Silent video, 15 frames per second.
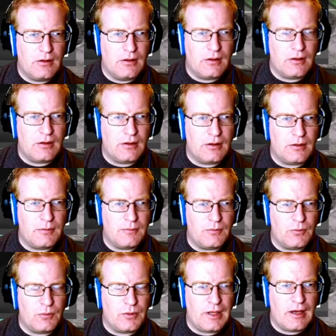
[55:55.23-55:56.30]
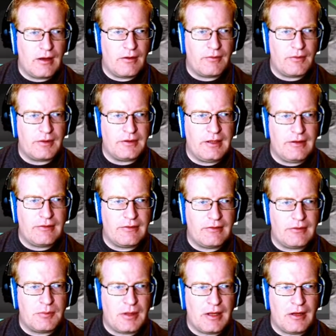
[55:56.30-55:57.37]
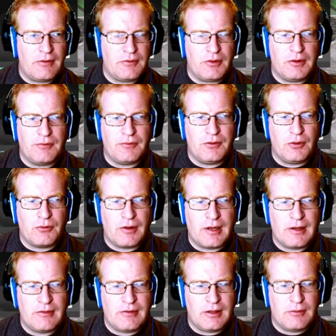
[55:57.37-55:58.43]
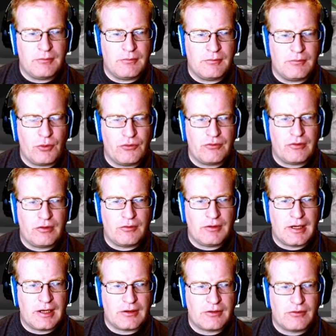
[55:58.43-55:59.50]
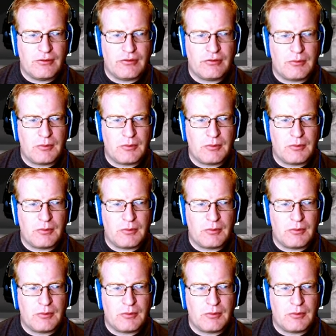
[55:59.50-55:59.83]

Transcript: Um, we have a decent supply of uranium fuel rods in most of the reactors, so